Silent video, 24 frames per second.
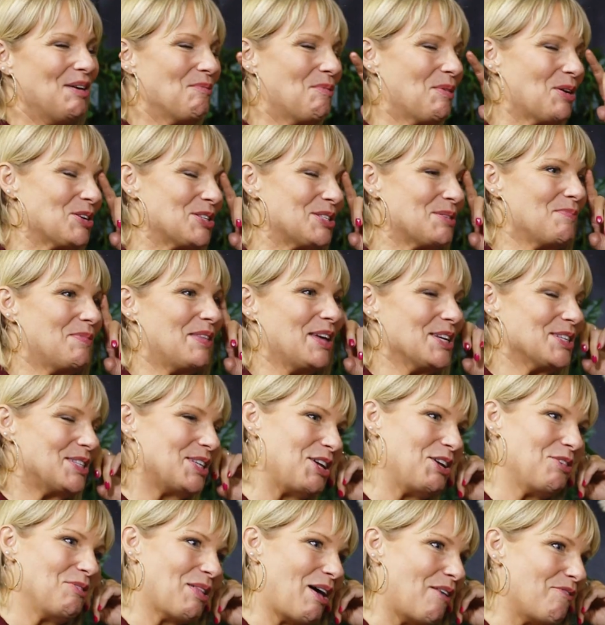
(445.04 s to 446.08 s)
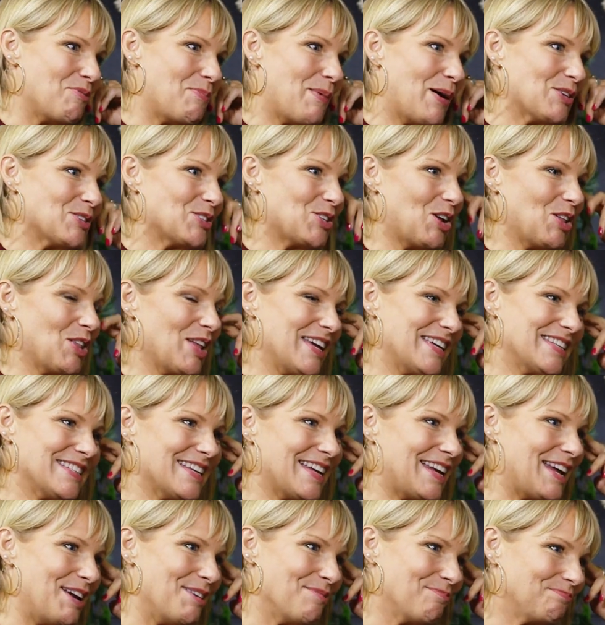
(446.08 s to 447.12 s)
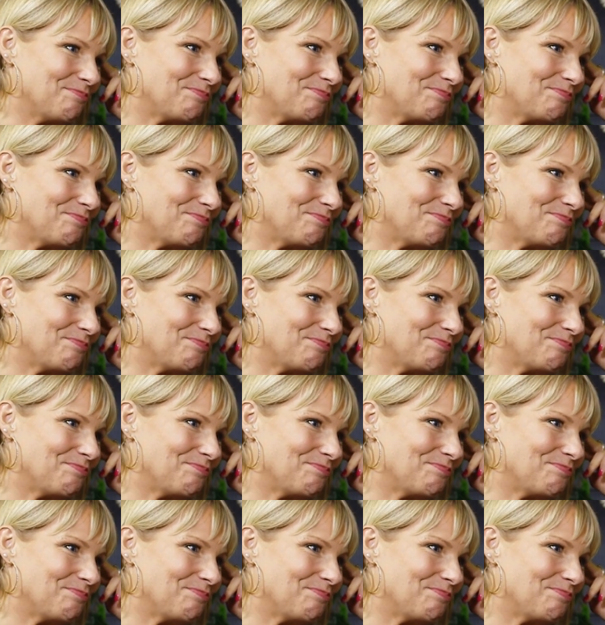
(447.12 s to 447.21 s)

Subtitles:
What are some things that you love about Salt Lake City?